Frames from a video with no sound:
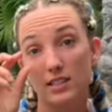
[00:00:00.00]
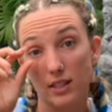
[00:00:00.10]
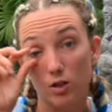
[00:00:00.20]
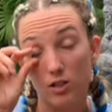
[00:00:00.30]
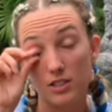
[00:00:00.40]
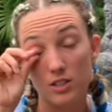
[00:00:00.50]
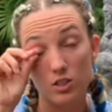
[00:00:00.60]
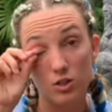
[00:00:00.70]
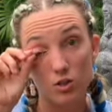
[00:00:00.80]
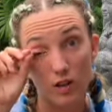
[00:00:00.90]
that you need to
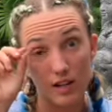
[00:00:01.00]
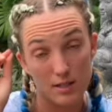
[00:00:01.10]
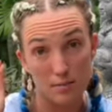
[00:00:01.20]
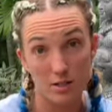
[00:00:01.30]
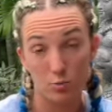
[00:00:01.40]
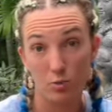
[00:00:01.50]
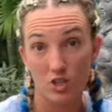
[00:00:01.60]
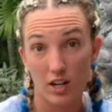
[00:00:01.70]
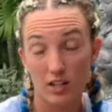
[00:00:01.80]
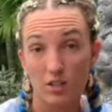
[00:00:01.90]
do as a mental
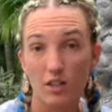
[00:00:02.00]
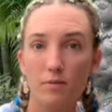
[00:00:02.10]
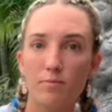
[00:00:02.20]
projector